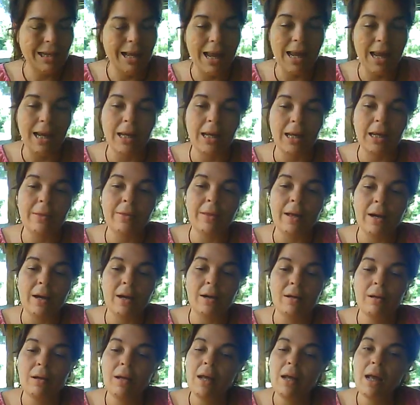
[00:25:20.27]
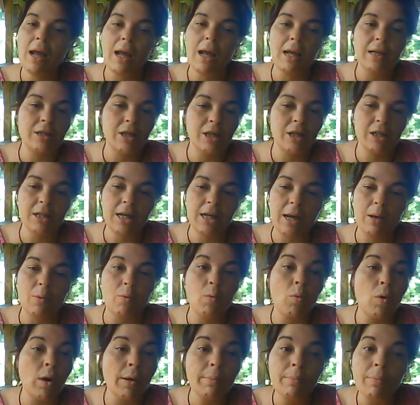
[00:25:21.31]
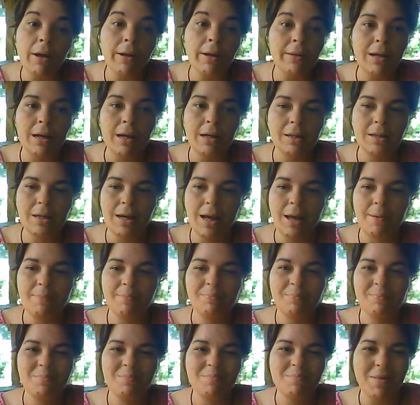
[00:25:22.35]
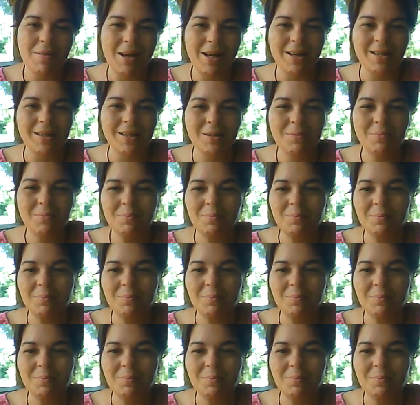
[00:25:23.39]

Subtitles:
hang in there and just take one breath at a time. Bye, guys.